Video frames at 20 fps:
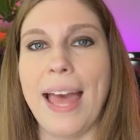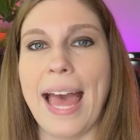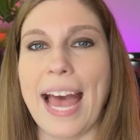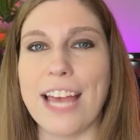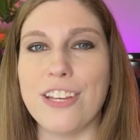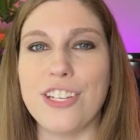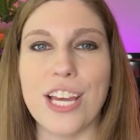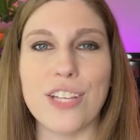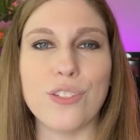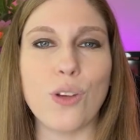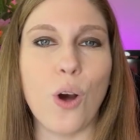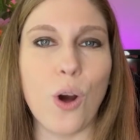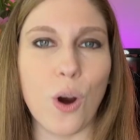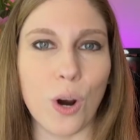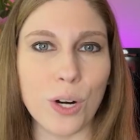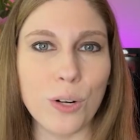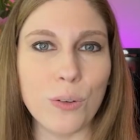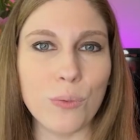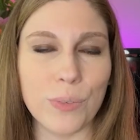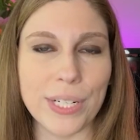Hashtags
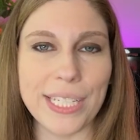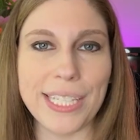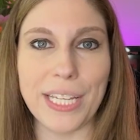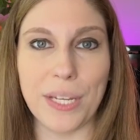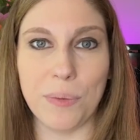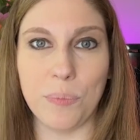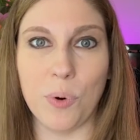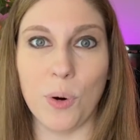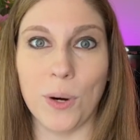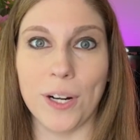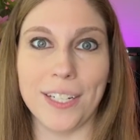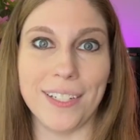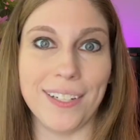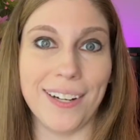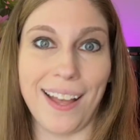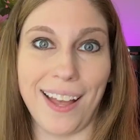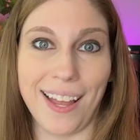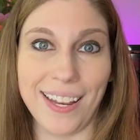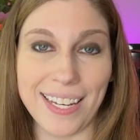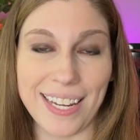aren't really important
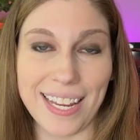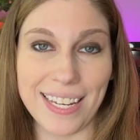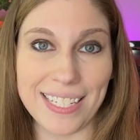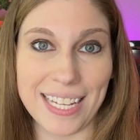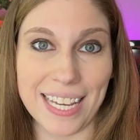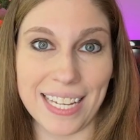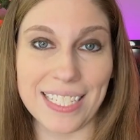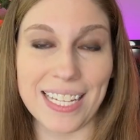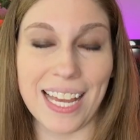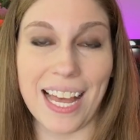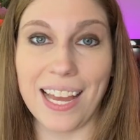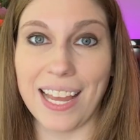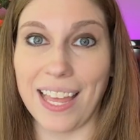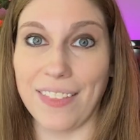on TikTok,